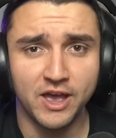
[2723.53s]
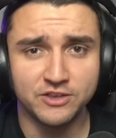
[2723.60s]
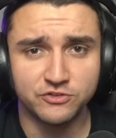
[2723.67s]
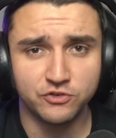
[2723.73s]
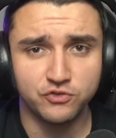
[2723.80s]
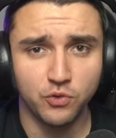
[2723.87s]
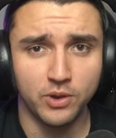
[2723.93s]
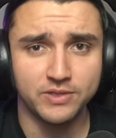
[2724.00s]
you guys
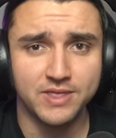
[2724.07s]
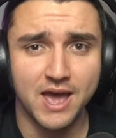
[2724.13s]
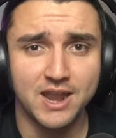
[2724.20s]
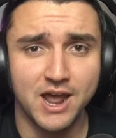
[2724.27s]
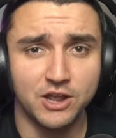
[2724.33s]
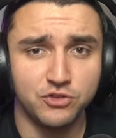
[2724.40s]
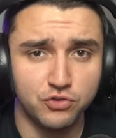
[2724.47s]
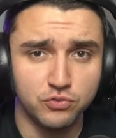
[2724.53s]
enjoyed that.
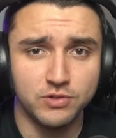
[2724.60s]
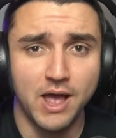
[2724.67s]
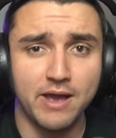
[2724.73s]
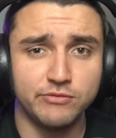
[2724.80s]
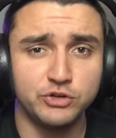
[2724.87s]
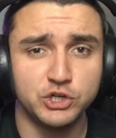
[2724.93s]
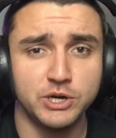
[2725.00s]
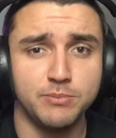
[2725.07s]
I do live
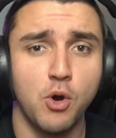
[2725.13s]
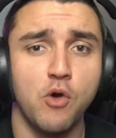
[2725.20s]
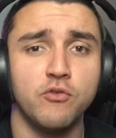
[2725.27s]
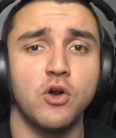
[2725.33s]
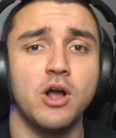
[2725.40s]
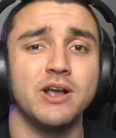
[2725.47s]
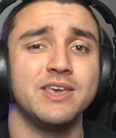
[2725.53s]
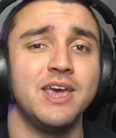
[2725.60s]
stream over
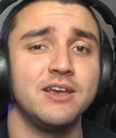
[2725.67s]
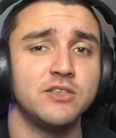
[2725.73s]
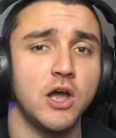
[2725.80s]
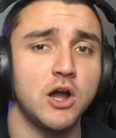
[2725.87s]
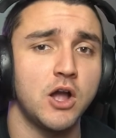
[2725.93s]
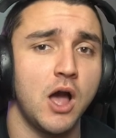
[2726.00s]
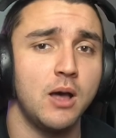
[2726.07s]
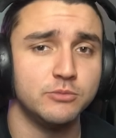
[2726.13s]
on
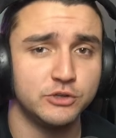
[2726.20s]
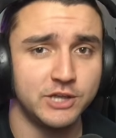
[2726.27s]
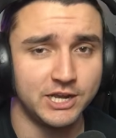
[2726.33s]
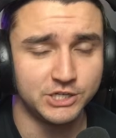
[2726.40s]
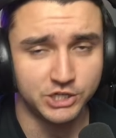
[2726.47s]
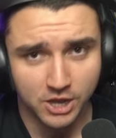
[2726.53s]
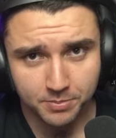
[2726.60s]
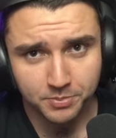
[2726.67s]

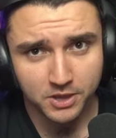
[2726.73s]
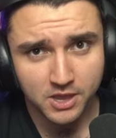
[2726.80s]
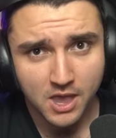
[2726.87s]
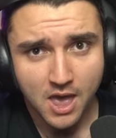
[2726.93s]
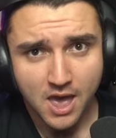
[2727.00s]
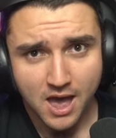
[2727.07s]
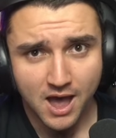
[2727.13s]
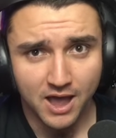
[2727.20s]
kick.com/yuppie,
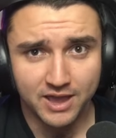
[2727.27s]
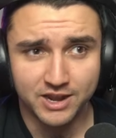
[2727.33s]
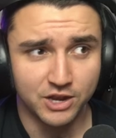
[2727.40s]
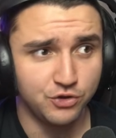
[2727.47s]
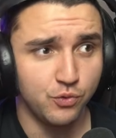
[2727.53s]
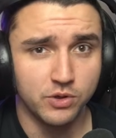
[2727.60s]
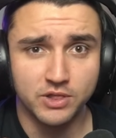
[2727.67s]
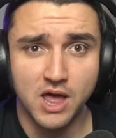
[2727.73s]
and I
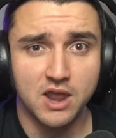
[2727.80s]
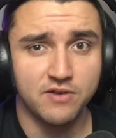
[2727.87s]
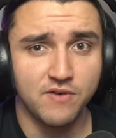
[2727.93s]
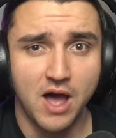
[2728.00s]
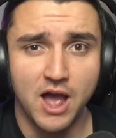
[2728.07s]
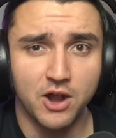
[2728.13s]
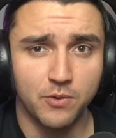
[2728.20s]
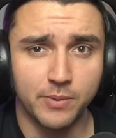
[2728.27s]
do a lot of
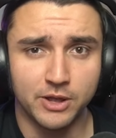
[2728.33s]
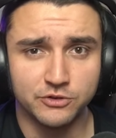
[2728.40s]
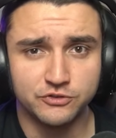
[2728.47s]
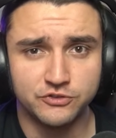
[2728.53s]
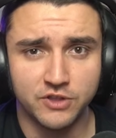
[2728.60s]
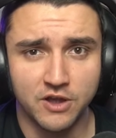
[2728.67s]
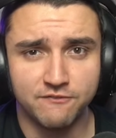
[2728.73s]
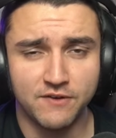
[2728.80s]
IRL
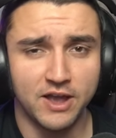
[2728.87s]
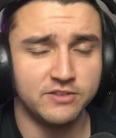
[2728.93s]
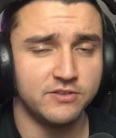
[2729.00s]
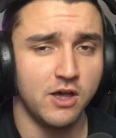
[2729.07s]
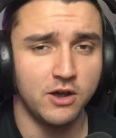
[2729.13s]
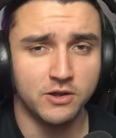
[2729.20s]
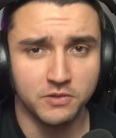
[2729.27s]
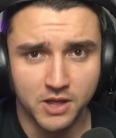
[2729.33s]
stuff. I
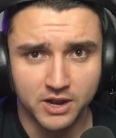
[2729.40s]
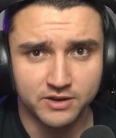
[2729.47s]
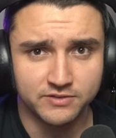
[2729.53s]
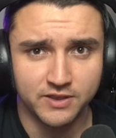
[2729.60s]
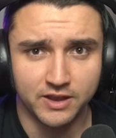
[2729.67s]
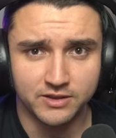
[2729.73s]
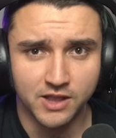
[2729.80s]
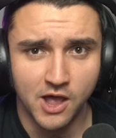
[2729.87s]
talk a lot of
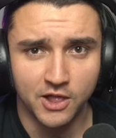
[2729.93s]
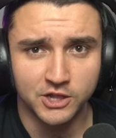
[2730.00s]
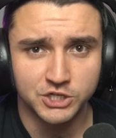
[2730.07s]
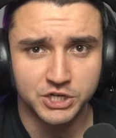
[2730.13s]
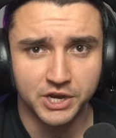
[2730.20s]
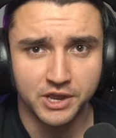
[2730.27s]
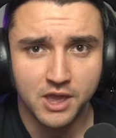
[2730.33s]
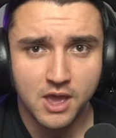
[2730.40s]
technology.
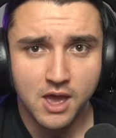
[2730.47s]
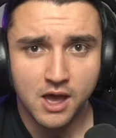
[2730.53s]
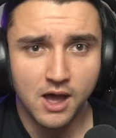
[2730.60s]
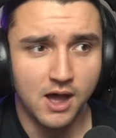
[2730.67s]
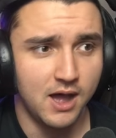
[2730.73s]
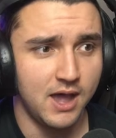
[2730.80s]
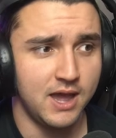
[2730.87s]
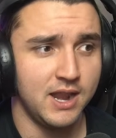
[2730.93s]

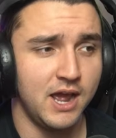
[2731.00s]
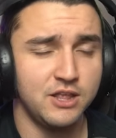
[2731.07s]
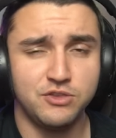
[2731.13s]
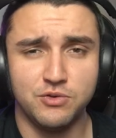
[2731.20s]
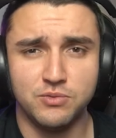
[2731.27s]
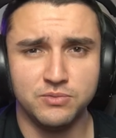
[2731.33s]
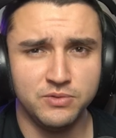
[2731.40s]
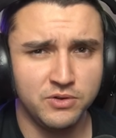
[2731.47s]
And I
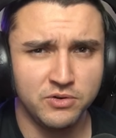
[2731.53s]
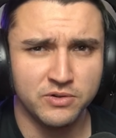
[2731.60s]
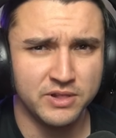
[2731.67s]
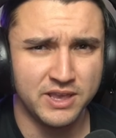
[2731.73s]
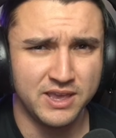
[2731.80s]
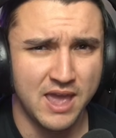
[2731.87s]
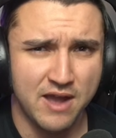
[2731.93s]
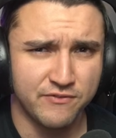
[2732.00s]
do
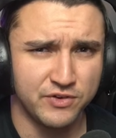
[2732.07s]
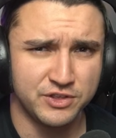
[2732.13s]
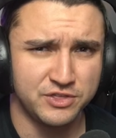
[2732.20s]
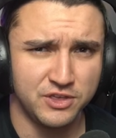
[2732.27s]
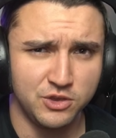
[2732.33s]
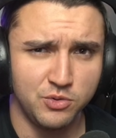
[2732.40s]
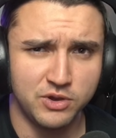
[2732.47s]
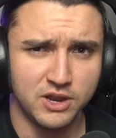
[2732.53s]
literally
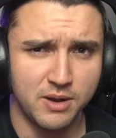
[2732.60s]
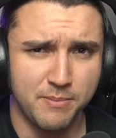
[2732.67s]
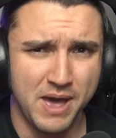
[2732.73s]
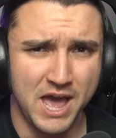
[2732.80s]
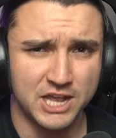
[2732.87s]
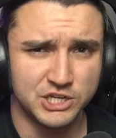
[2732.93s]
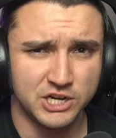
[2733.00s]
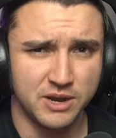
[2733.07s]
everything you can
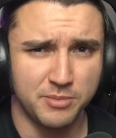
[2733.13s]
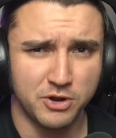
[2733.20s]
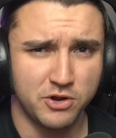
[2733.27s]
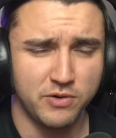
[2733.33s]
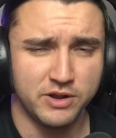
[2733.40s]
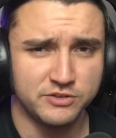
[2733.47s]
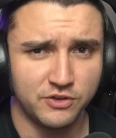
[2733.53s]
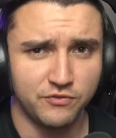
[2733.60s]
imagine. I'm a
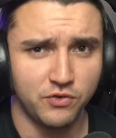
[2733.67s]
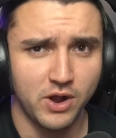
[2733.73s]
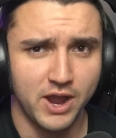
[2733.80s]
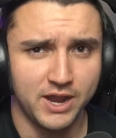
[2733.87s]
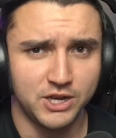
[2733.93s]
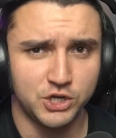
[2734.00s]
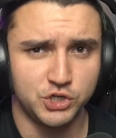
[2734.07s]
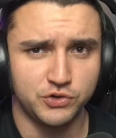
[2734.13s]
crazy
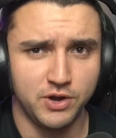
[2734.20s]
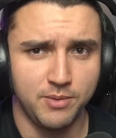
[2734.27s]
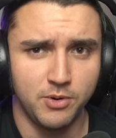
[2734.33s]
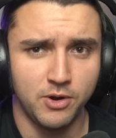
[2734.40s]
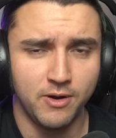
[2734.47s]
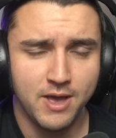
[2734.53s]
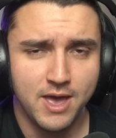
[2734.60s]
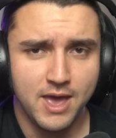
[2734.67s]
variety
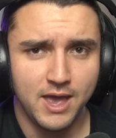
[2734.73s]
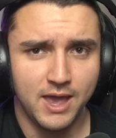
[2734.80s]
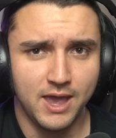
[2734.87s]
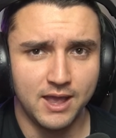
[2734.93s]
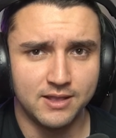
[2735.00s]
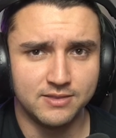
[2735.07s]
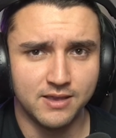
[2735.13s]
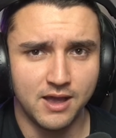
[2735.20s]
streamer,
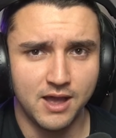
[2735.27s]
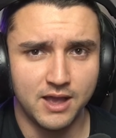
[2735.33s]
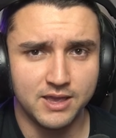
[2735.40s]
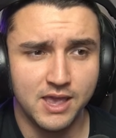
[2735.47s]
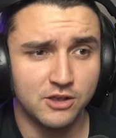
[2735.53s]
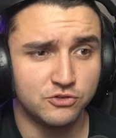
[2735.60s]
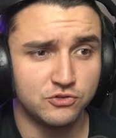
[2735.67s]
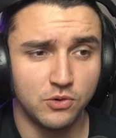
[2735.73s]
and
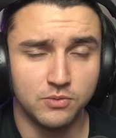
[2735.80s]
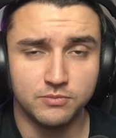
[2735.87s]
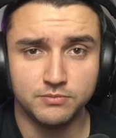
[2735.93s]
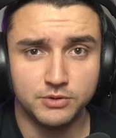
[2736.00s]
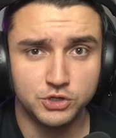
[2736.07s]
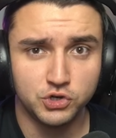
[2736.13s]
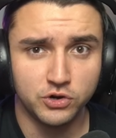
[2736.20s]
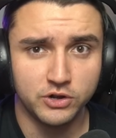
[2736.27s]
yeah, so be
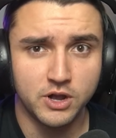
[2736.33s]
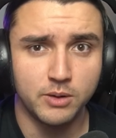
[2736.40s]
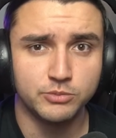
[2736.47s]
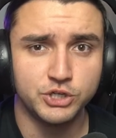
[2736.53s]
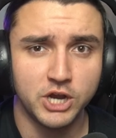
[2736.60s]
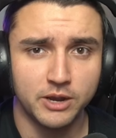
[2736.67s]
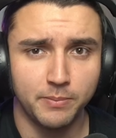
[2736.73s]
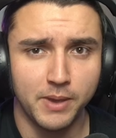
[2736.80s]
sure to come
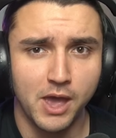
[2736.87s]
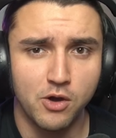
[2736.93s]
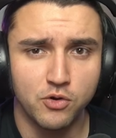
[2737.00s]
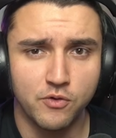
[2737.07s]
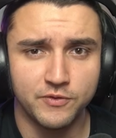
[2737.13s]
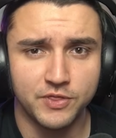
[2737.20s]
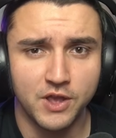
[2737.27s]
check me out over